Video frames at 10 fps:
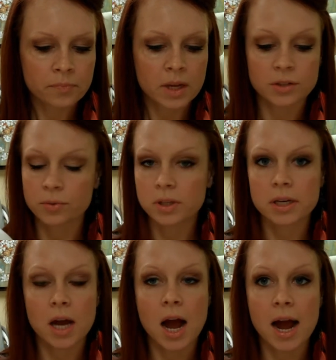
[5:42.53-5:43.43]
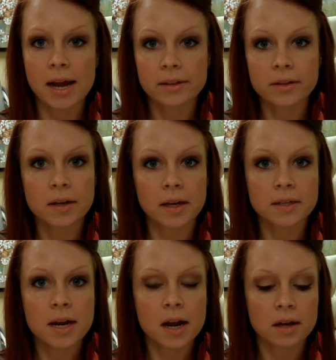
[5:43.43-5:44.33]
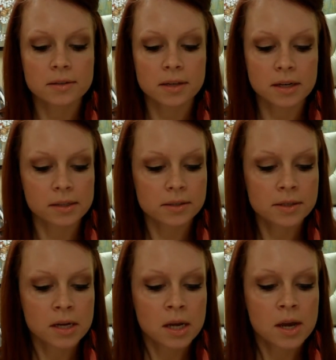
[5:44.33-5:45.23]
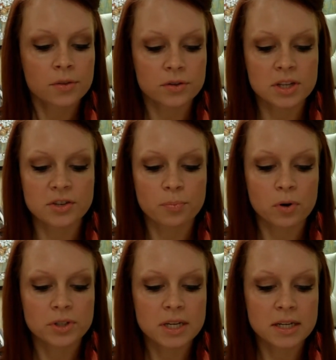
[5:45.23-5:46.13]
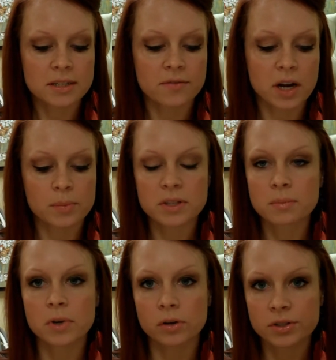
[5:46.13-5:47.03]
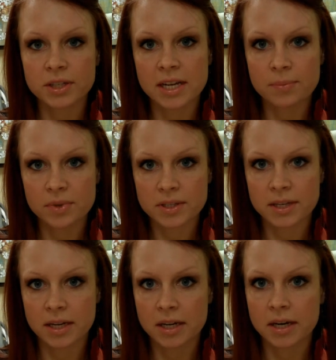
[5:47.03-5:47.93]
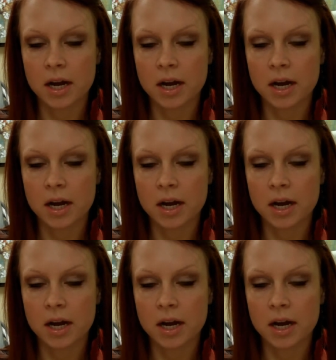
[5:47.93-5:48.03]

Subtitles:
it's really high antioxidants. There's lots of proteins and vitamins and minerals to keep the skin